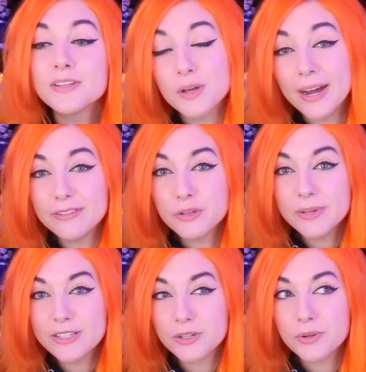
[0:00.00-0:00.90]
So after
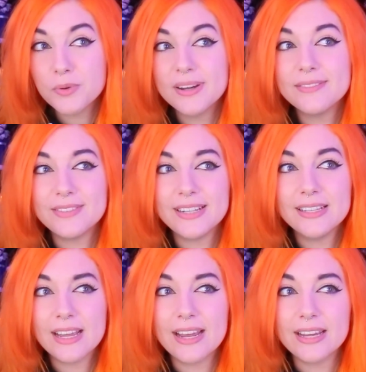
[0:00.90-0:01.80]
we do the
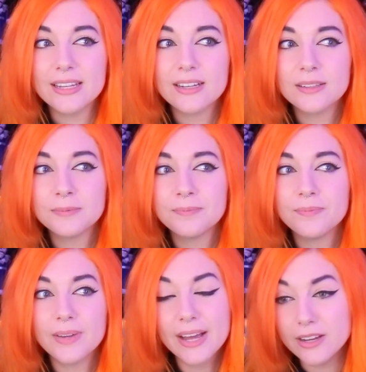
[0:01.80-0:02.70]
like
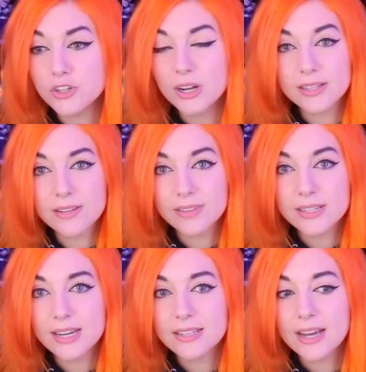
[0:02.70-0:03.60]
headshots and
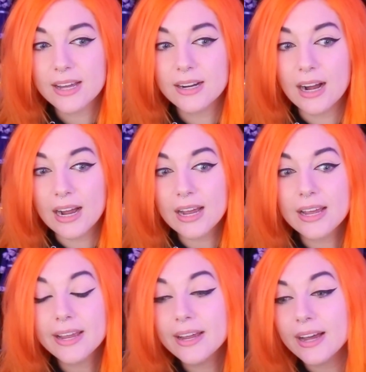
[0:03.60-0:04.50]
things like that,
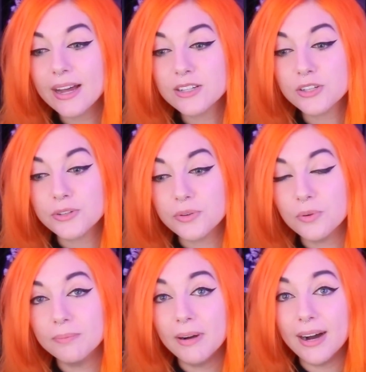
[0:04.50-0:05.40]
I had to
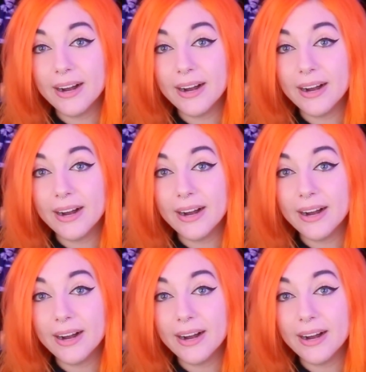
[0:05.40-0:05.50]
do my